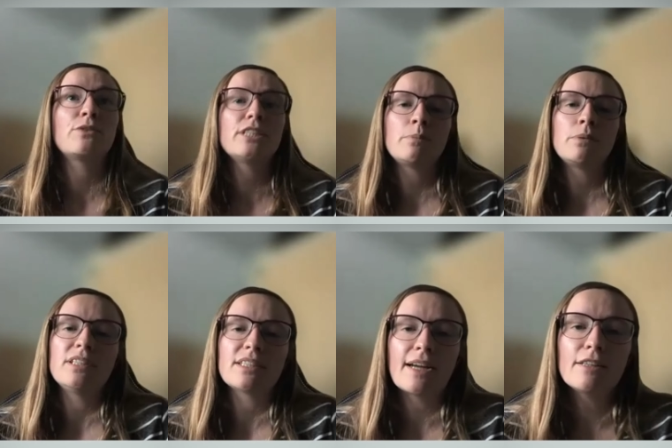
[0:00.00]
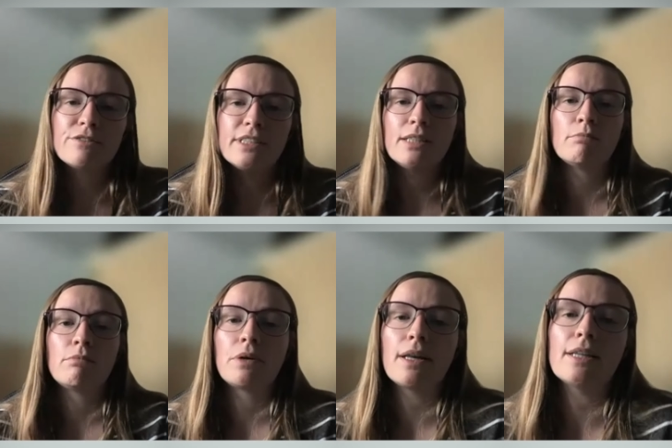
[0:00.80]
CRISPR is kind of the
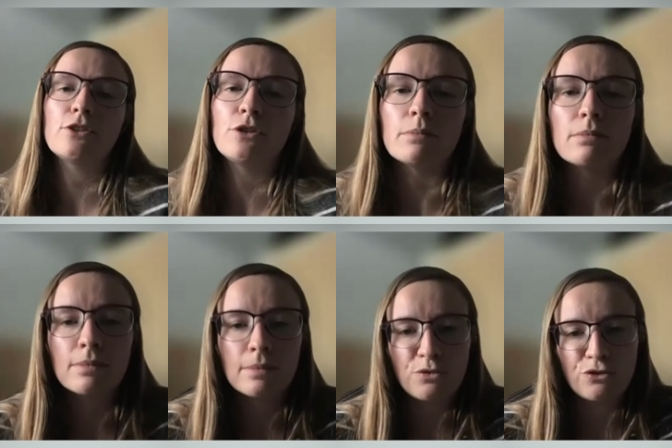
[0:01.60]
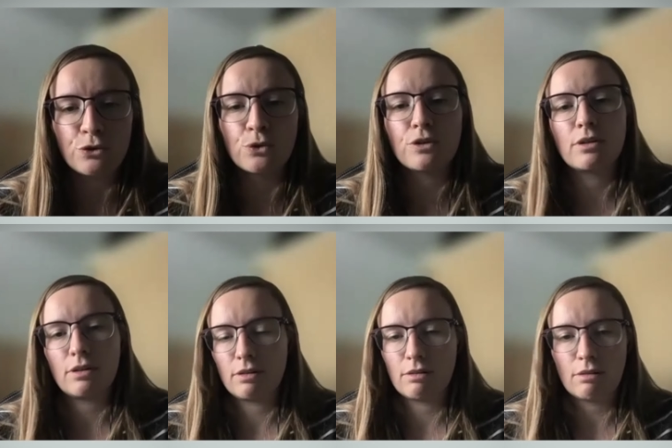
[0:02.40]
umbrella term for
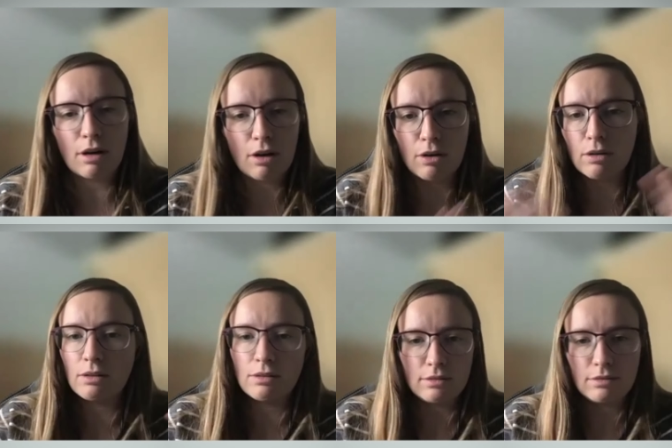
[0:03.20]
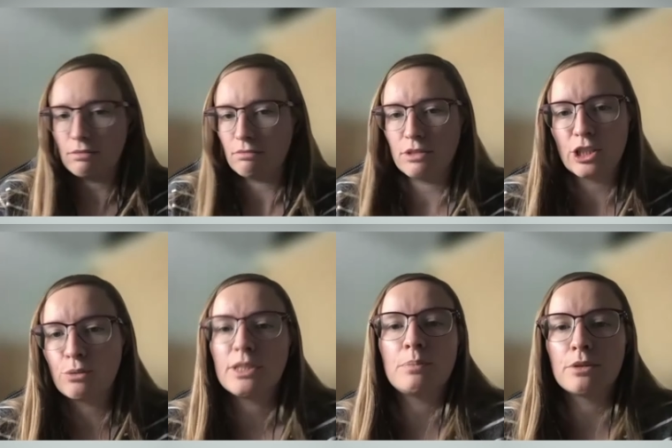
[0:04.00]
all the
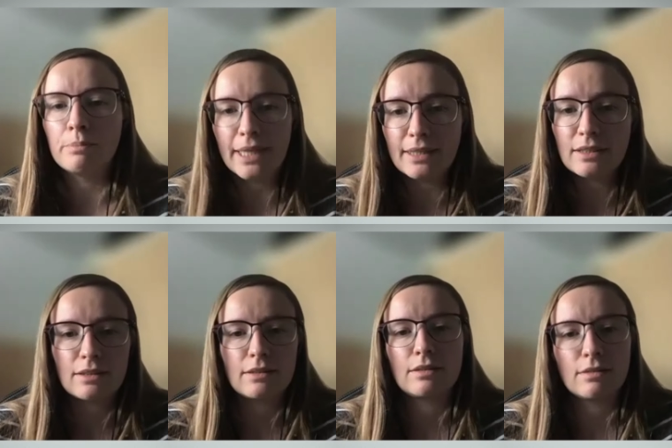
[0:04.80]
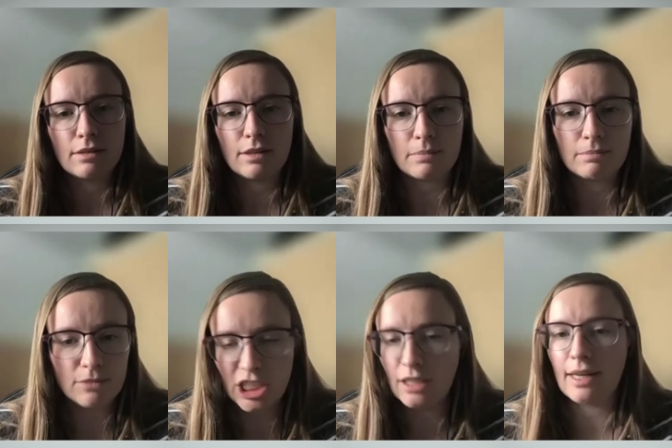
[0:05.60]
CRISPR-based
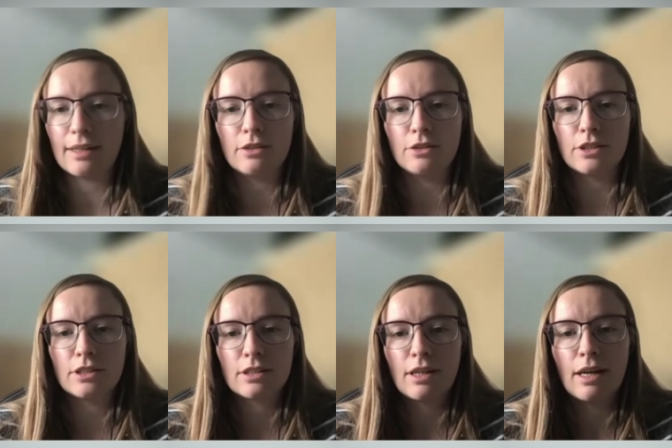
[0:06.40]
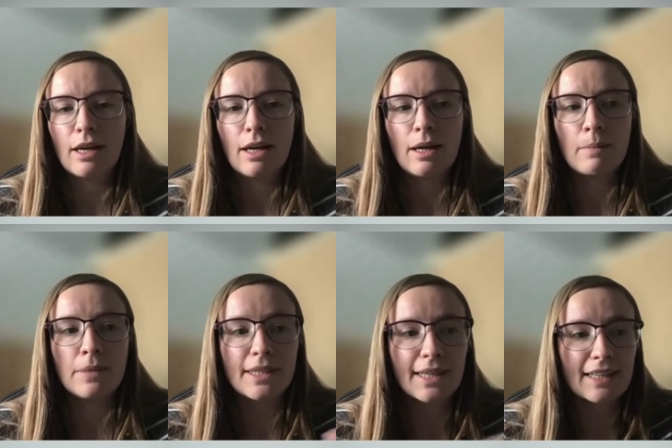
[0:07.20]
gene editors.
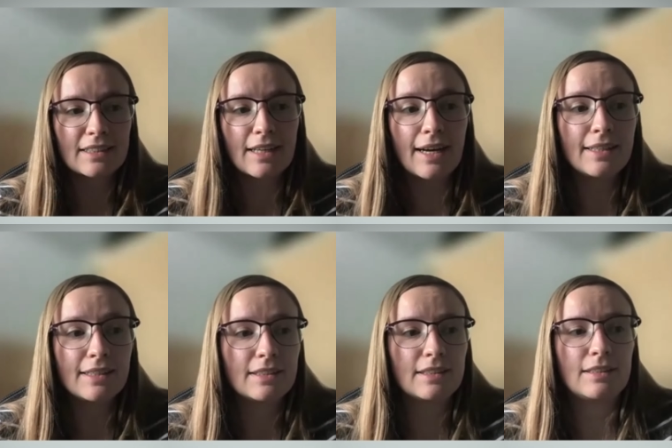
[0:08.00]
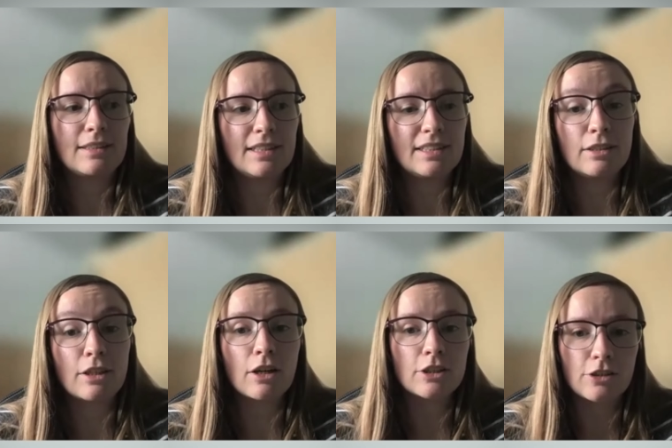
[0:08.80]
But the Cas9 is the
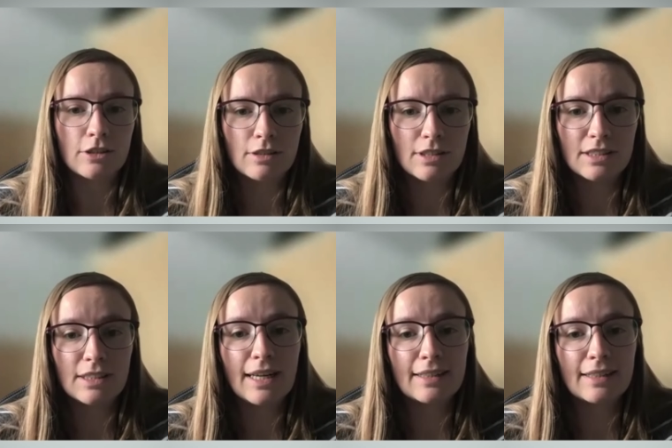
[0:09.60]
cutter, is the